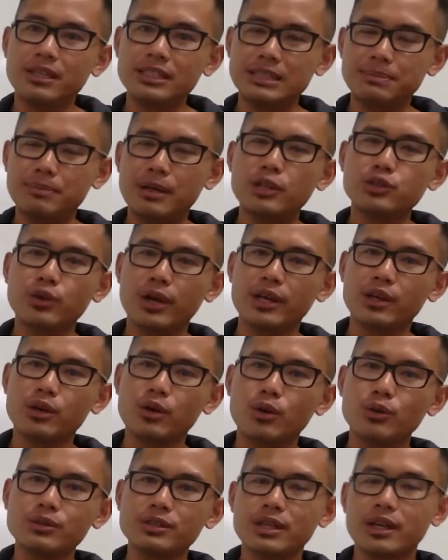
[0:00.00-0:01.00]
special
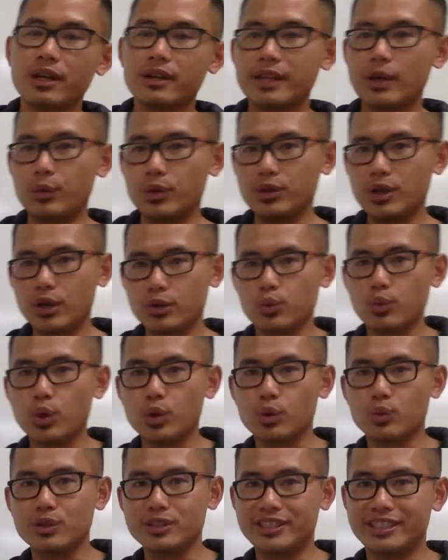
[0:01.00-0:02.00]
angles that we know how to
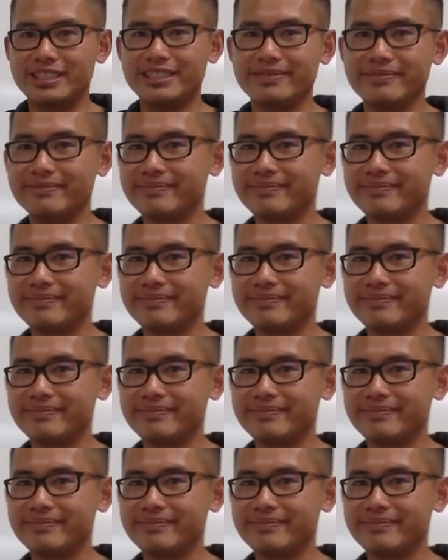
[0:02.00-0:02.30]
work with.